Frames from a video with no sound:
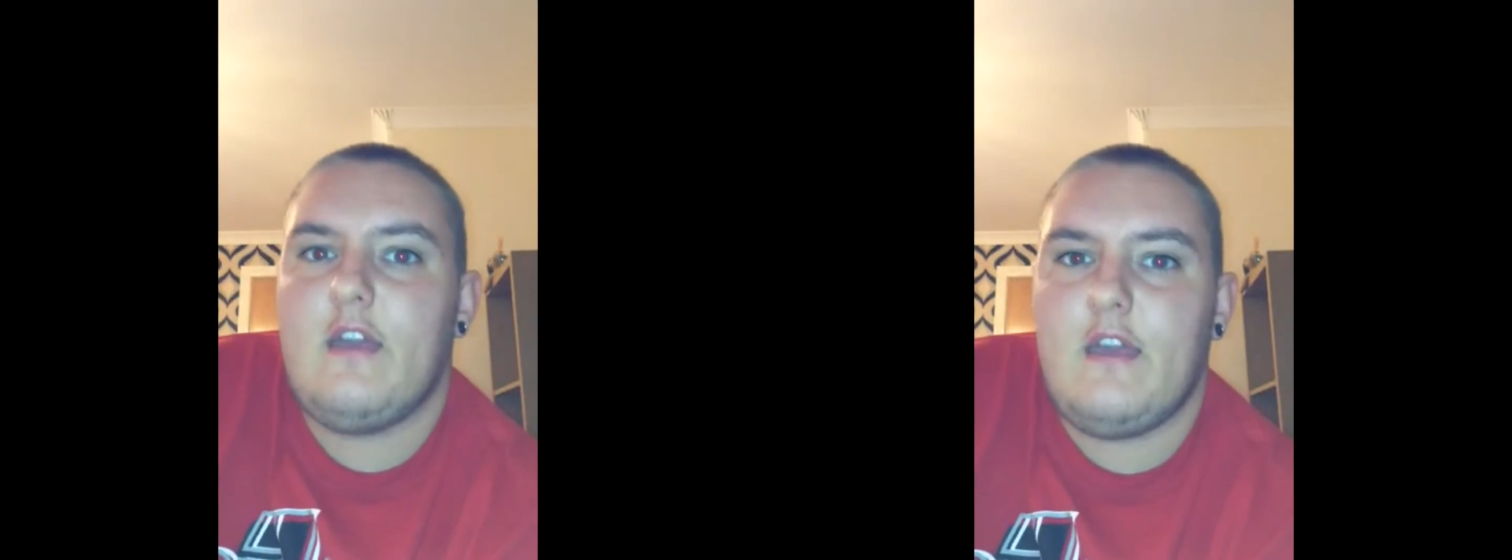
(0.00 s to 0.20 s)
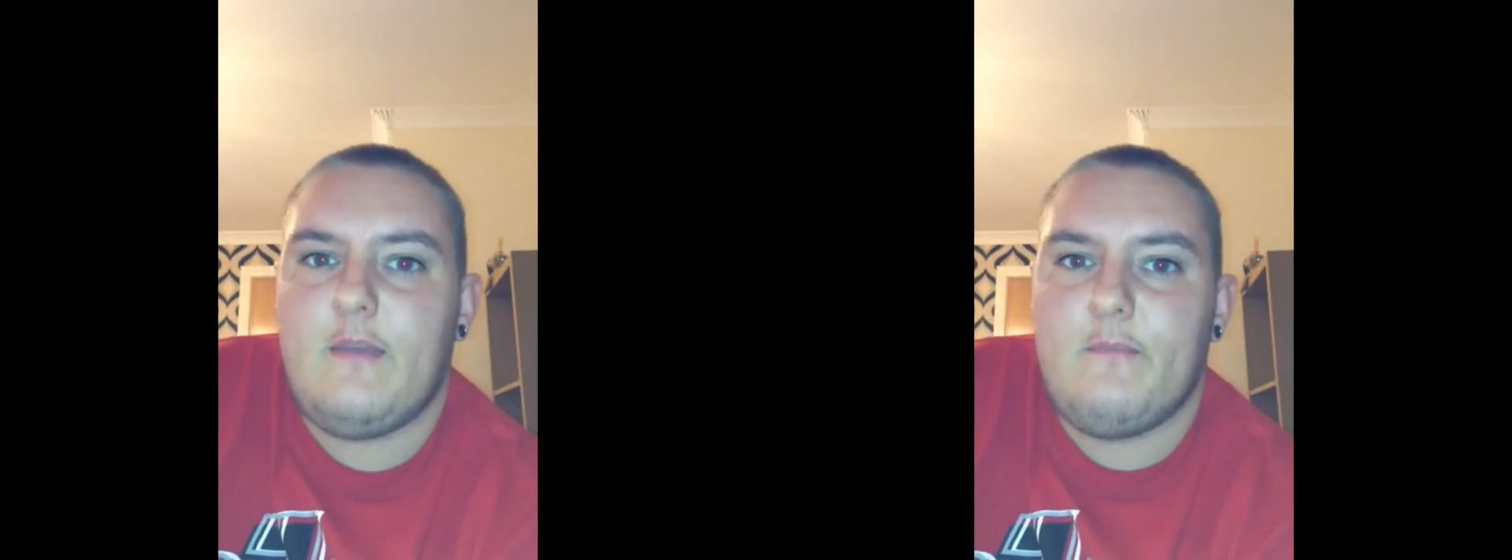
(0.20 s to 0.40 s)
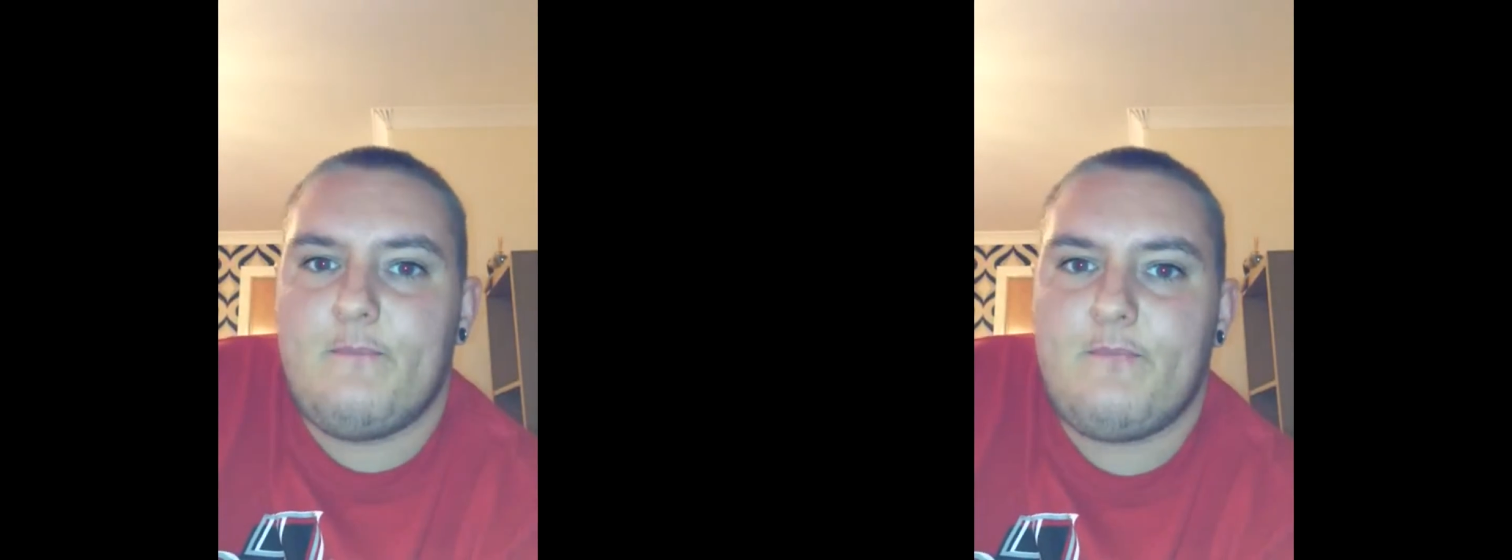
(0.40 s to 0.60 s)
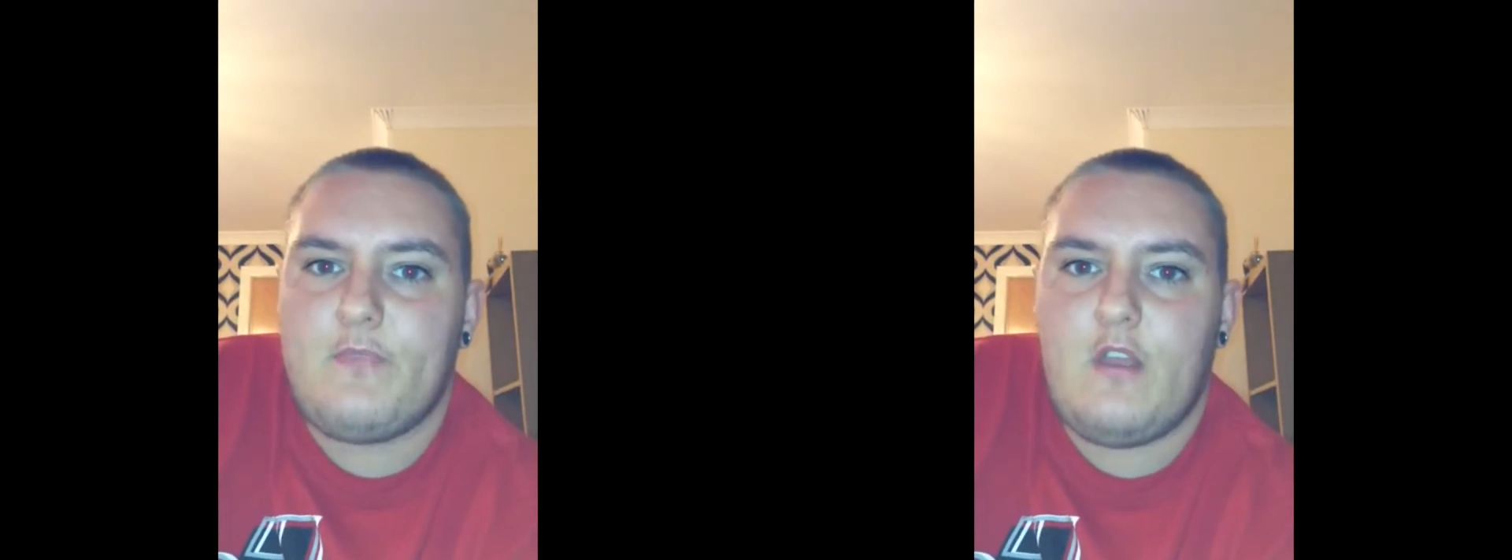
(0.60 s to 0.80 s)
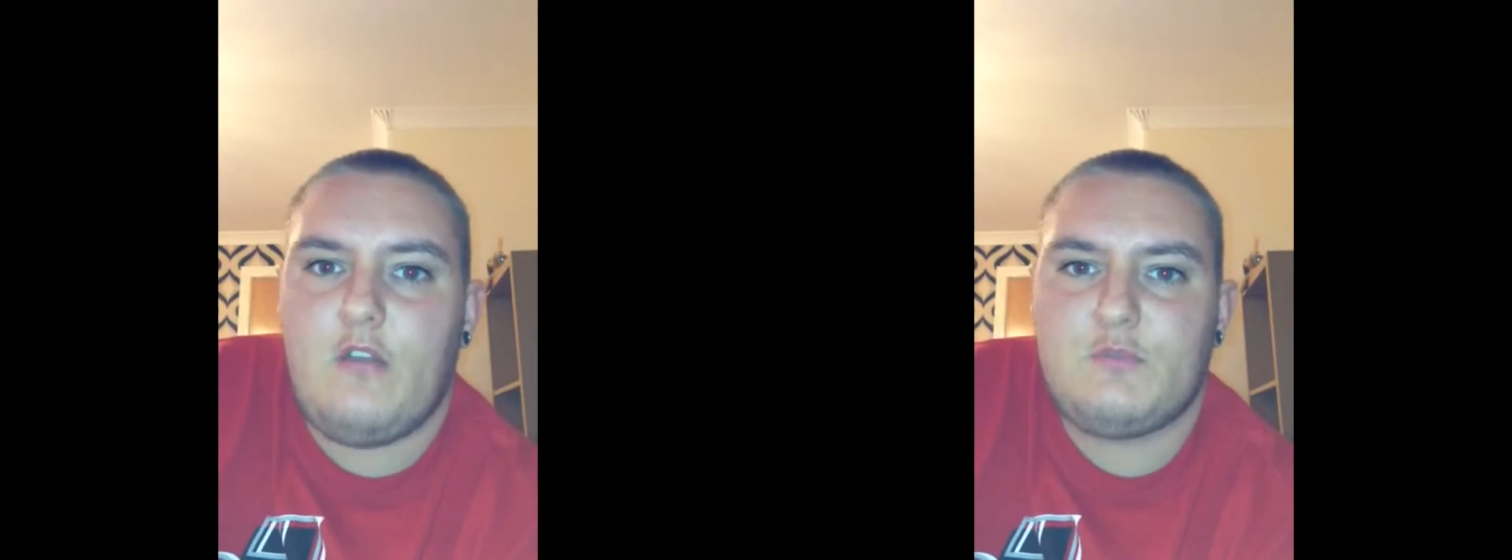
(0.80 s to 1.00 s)
I
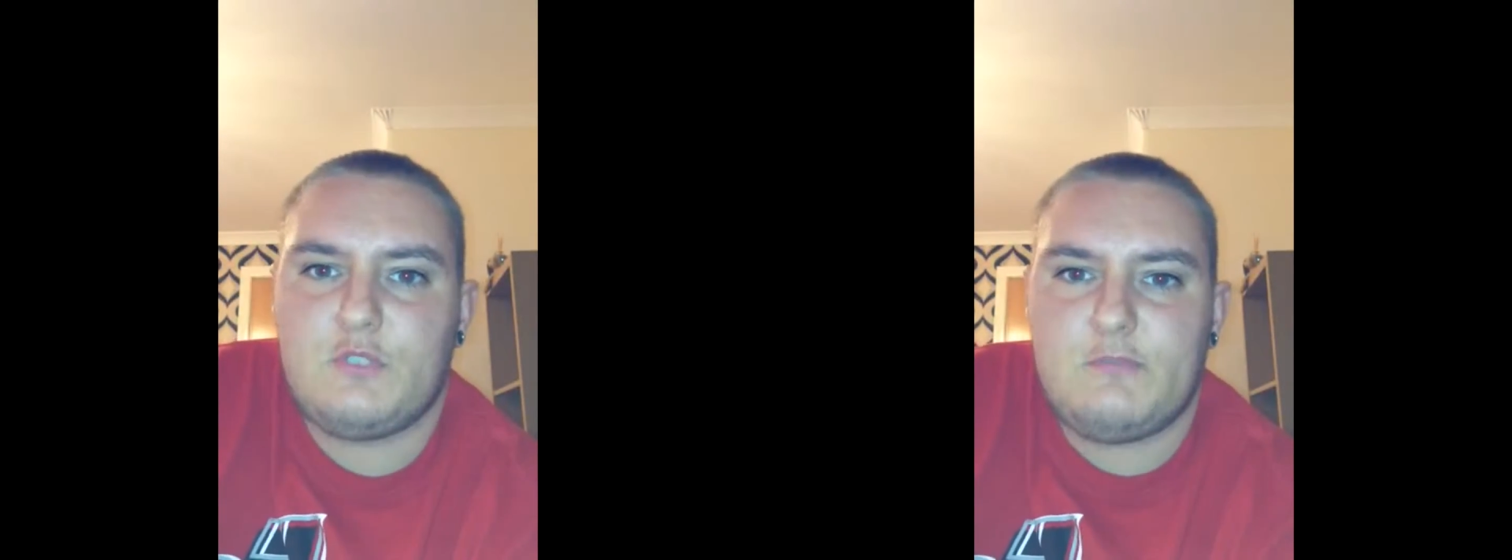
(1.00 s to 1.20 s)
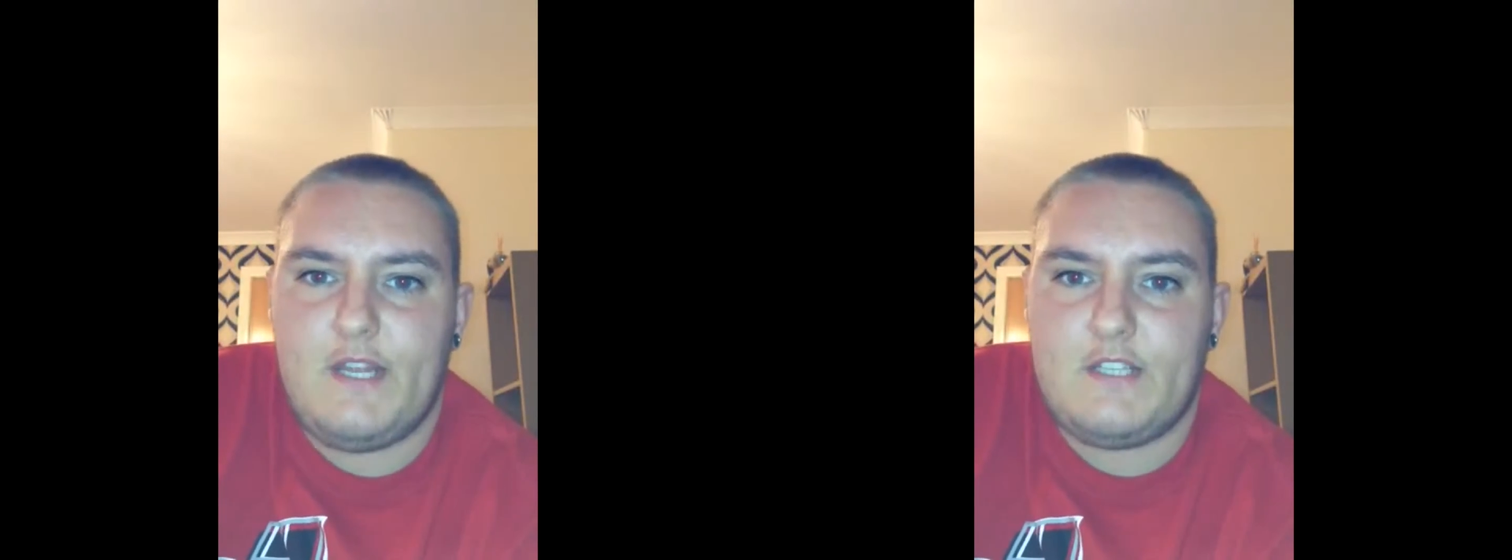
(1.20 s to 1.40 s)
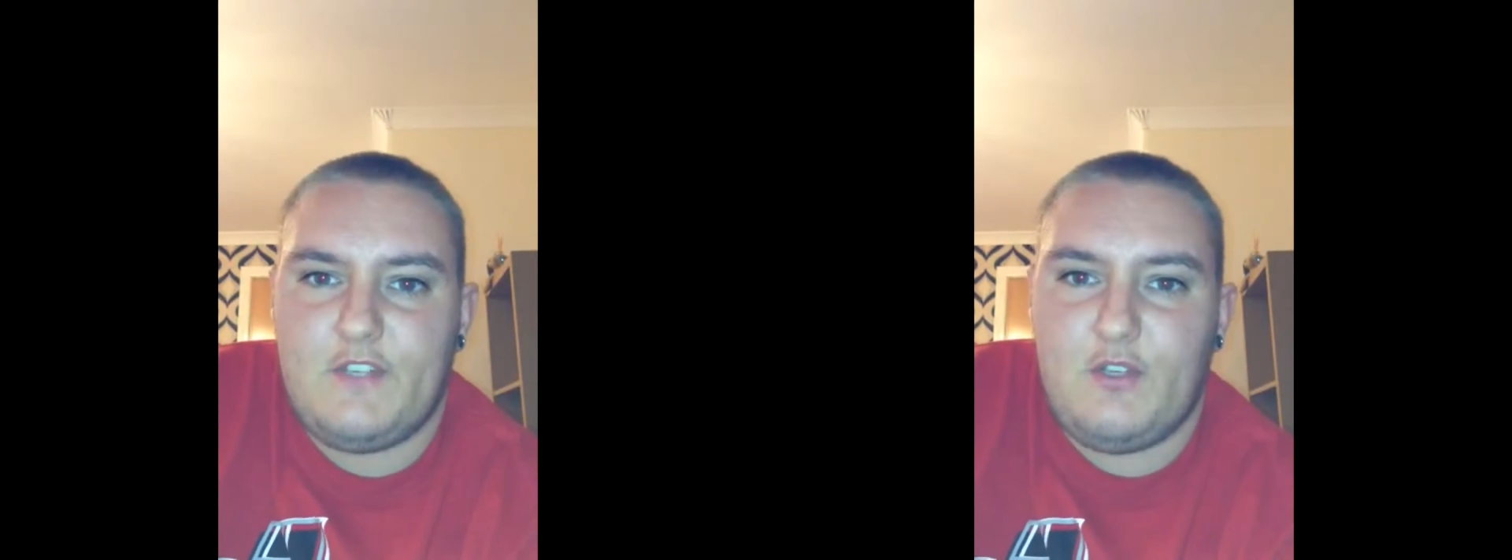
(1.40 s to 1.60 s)
was supposed to make this